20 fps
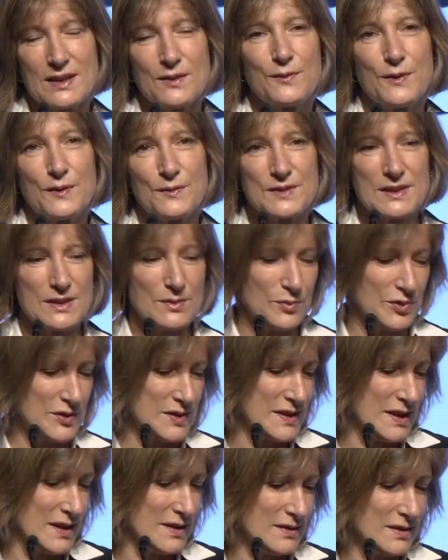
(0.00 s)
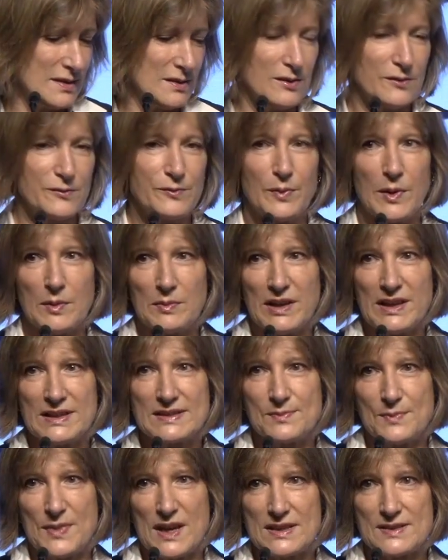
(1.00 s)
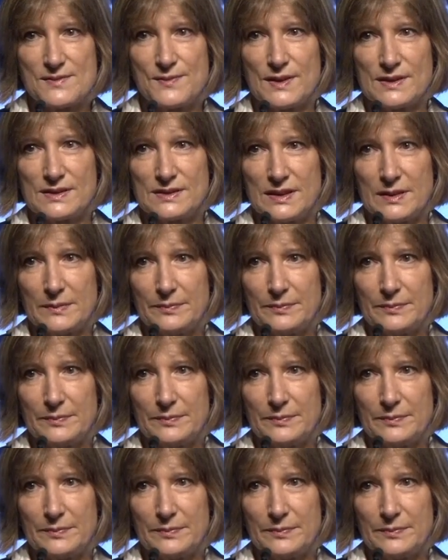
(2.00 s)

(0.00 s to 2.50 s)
15% of public space funding.